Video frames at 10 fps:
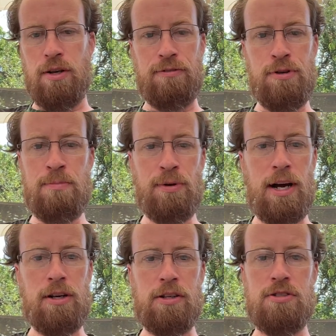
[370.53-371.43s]
food
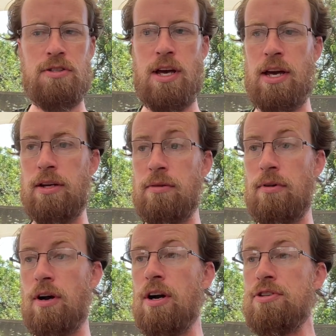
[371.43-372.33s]
products and
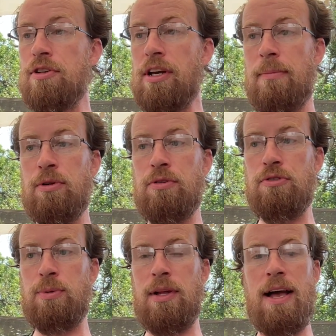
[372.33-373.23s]
harsher
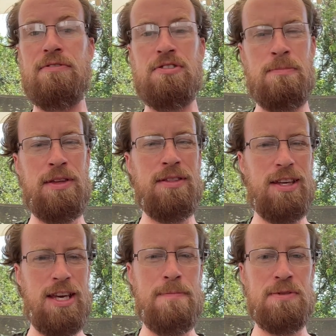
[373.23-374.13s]
chemicals will have something that
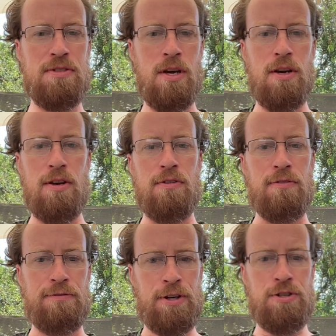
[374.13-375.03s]
keeps
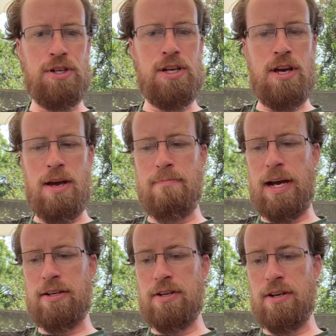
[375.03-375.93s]
fungi and
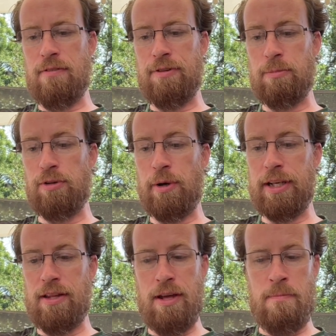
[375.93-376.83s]
bacteria from
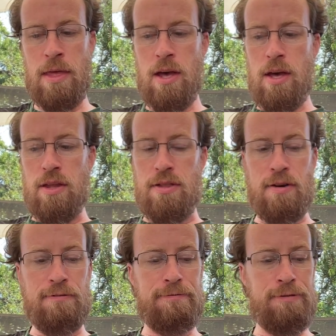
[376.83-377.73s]
growing in them.
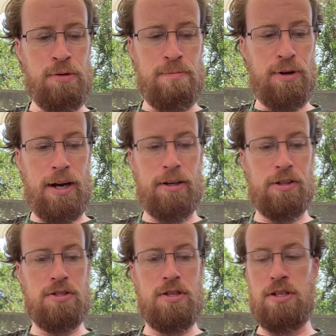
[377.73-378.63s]
The food
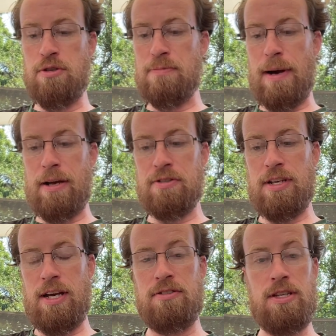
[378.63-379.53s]
products that use
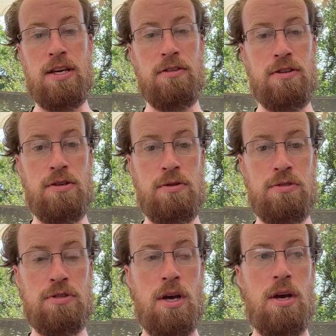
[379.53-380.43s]
biocides either
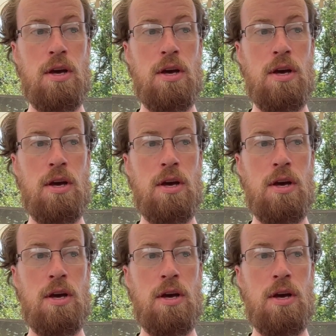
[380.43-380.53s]
use